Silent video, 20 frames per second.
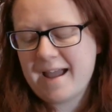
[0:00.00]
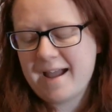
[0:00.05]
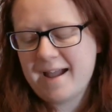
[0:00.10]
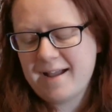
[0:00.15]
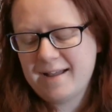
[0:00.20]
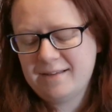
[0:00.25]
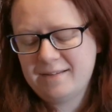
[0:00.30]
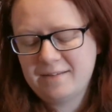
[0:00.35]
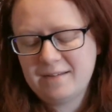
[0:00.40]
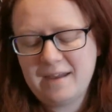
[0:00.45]

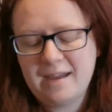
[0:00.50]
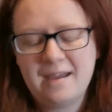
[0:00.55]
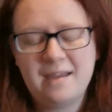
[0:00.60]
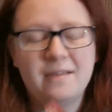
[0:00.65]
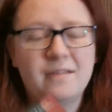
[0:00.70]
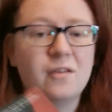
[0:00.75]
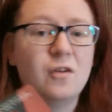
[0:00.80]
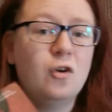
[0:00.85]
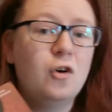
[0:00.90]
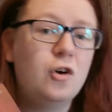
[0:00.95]
and
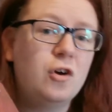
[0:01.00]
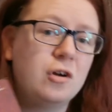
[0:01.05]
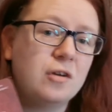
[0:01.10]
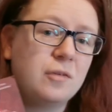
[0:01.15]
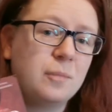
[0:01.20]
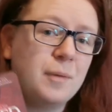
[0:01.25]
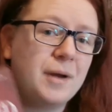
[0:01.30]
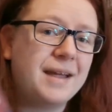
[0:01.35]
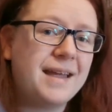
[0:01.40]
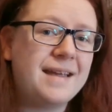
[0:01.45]
is
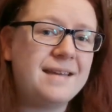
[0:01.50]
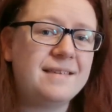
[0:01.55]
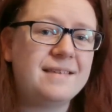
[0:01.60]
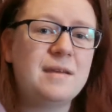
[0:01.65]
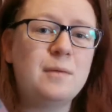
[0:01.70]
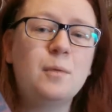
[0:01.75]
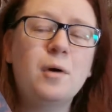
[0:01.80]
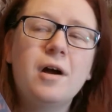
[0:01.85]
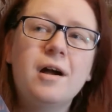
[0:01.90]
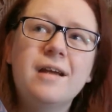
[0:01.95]
Hooked by
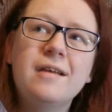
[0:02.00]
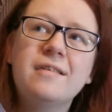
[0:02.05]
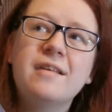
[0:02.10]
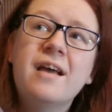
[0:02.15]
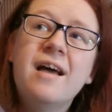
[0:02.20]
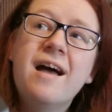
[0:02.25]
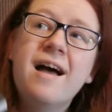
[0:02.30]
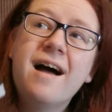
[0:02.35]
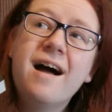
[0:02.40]
A.C. Wise.